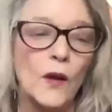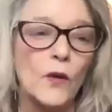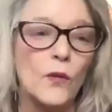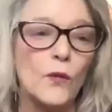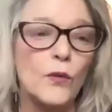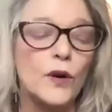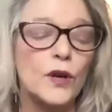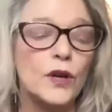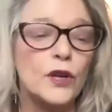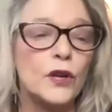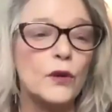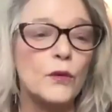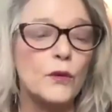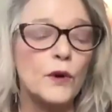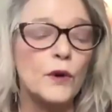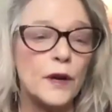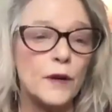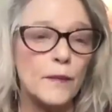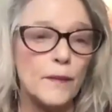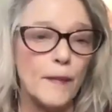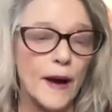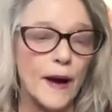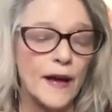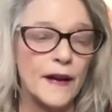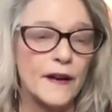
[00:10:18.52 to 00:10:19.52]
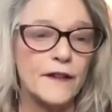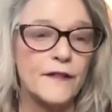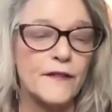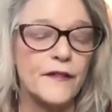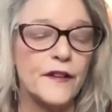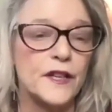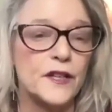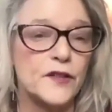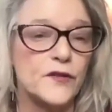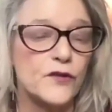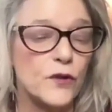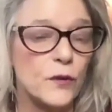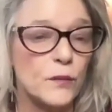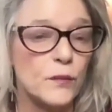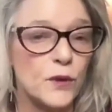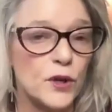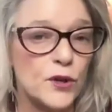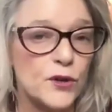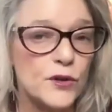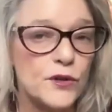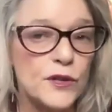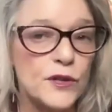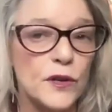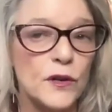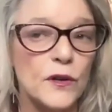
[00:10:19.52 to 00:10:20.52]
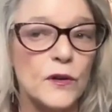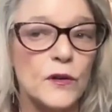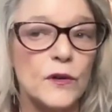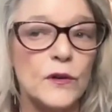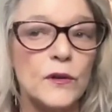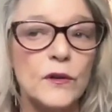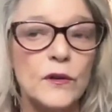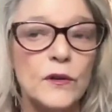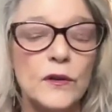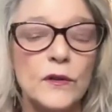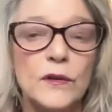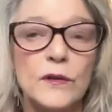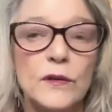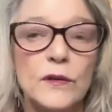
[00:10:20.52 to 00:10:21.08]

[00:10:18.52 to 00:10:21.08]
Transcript: where you want to manifest from your soul.